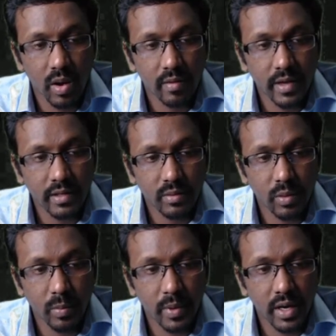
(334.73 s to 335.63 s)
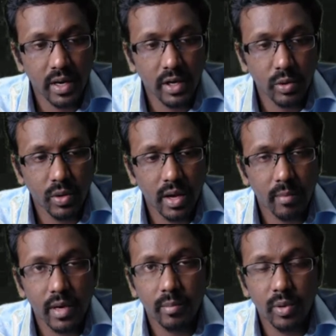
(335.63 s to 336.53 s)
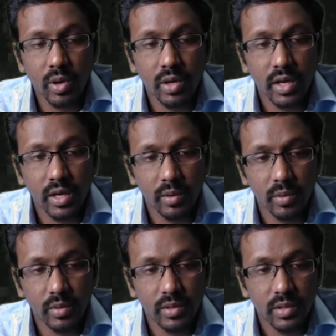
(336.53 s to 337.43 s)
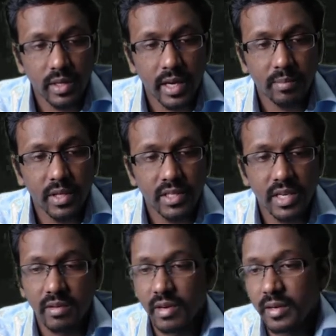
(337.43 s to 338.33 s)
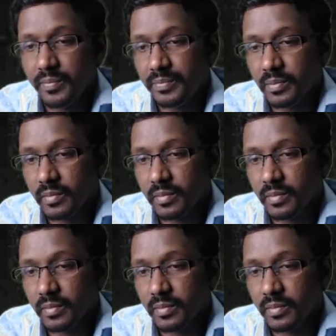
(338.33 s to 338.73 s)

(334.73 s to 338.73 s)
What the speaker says: Always open a new command prompt and type the Java.